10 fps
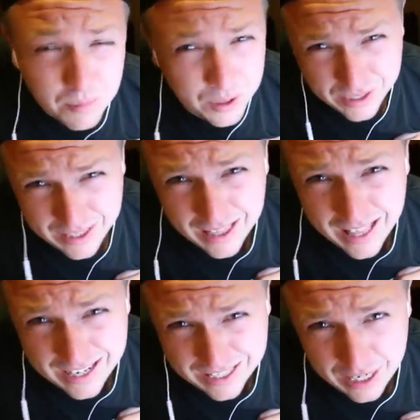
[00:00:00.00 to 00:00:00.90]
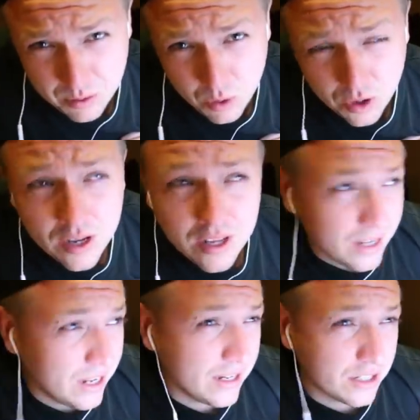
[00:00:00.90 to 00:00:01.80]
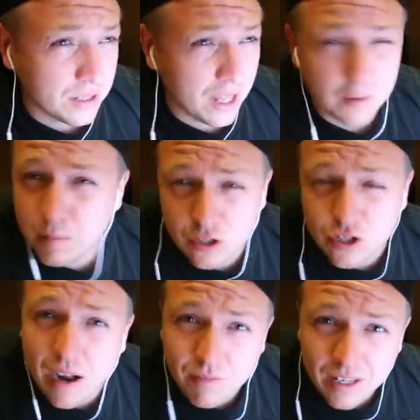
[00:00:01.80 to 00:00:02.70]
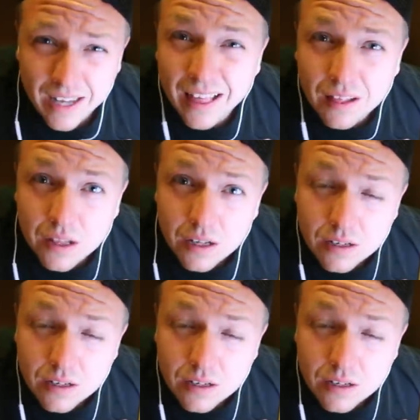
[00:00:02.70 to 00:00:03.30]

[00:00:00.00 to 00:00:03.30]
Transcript: because the last thing I want is to, like, be traveling ill.